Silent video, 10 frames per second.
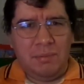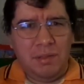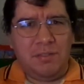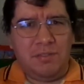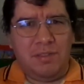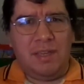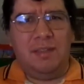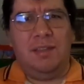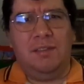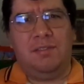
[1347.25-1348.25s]
I'm going to
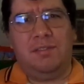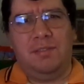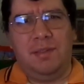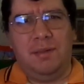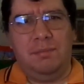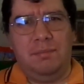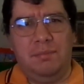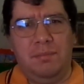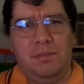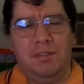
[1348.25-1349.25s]
say this,
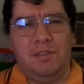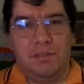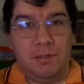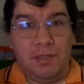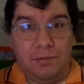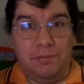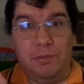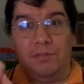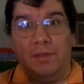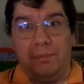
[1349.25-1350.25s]
since it's only the
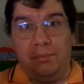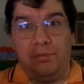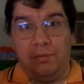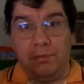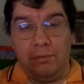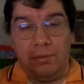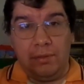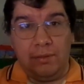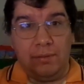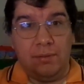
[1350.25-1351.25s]
first episode,
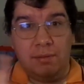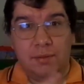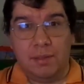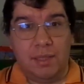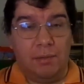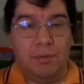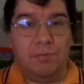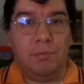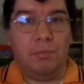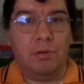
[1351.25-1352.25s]
I can't
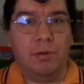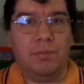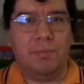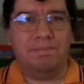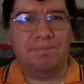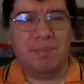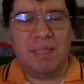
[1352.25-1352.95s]
wait for more of them.